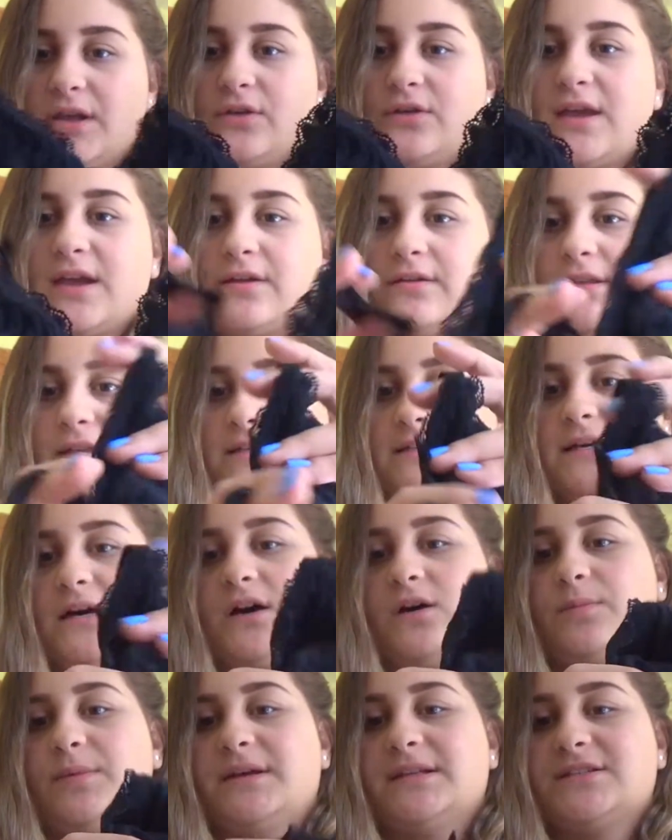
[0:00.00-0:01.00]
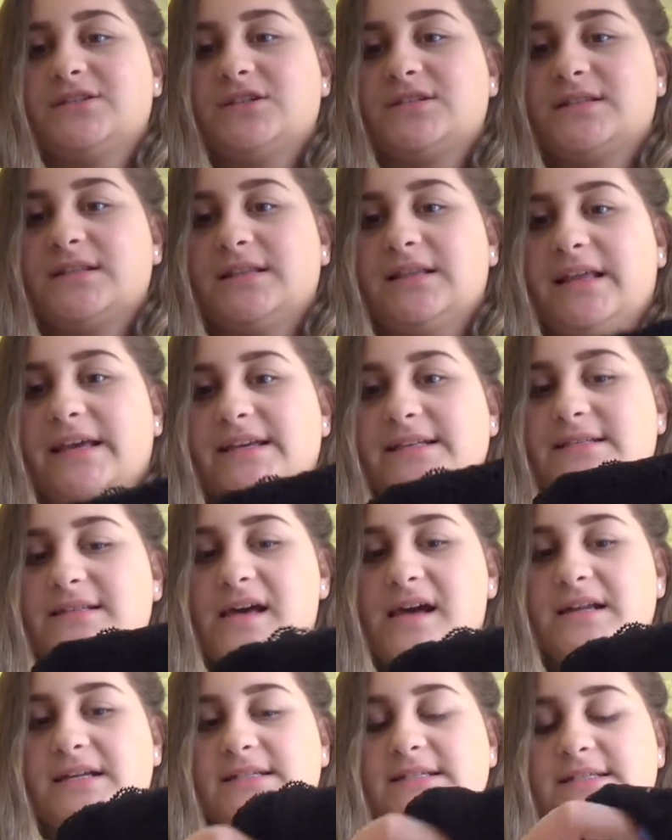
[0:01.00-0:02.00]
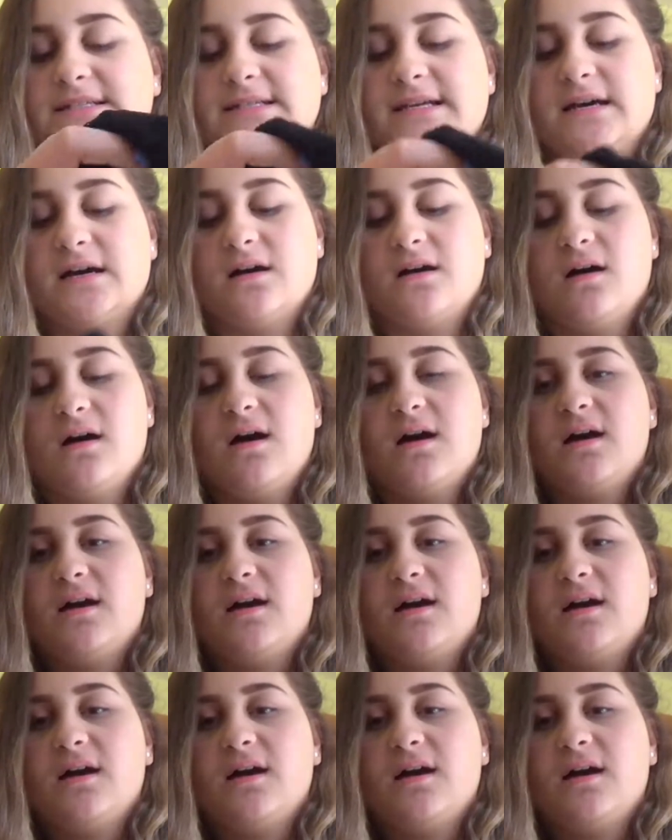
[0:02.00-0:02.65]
You can't really tell, but it's just a lace kind of detail.